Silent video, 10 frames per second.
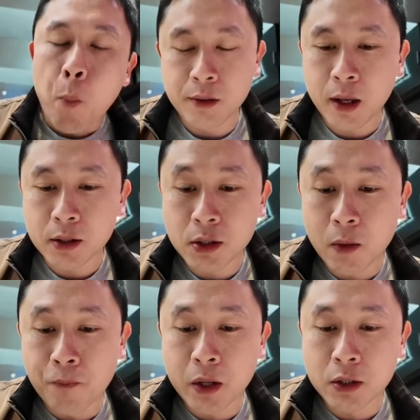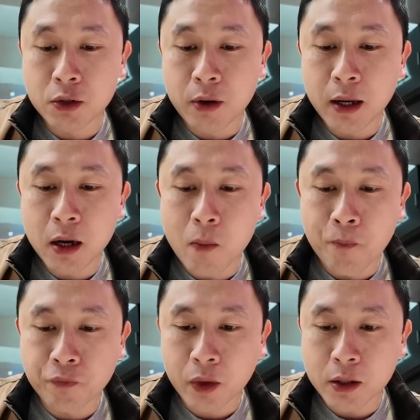Next up, let's try out
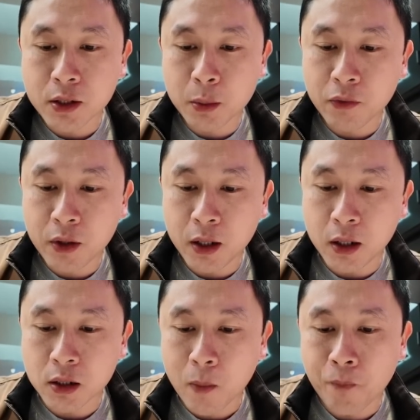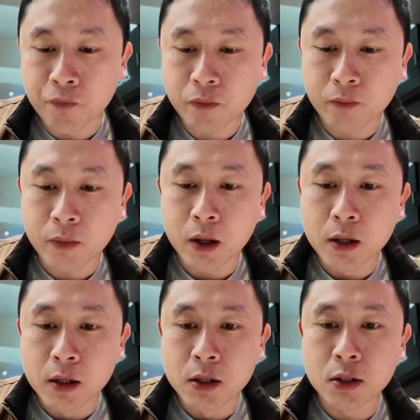some of these
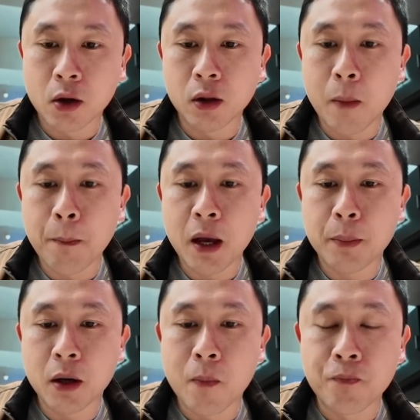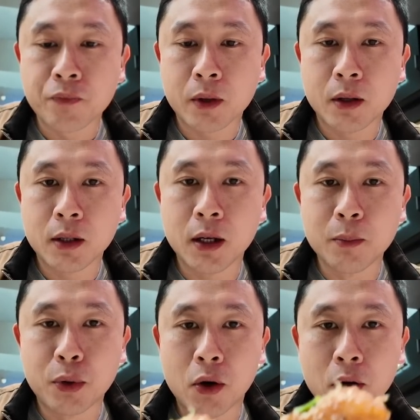salt and pepper
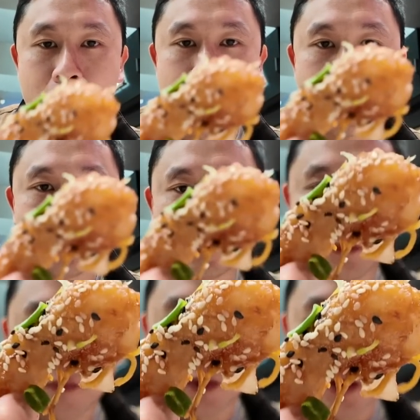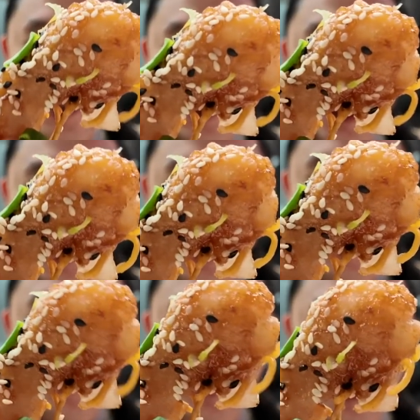king prawns. Check out
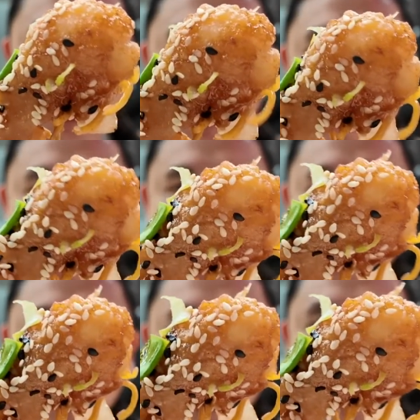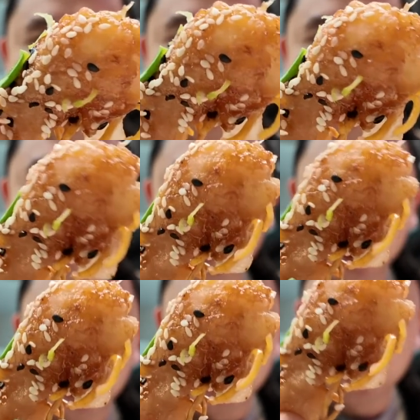the size of that.
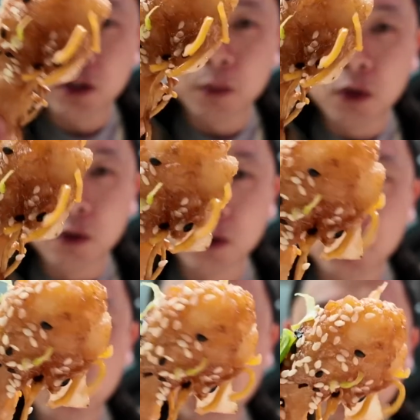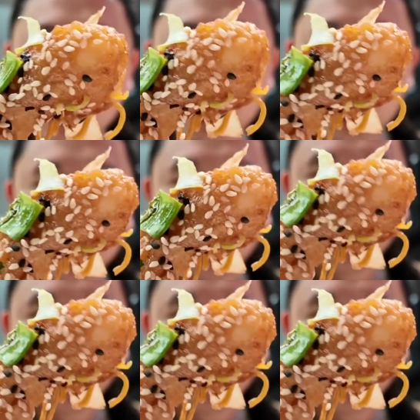Got some noodles stuck onto it,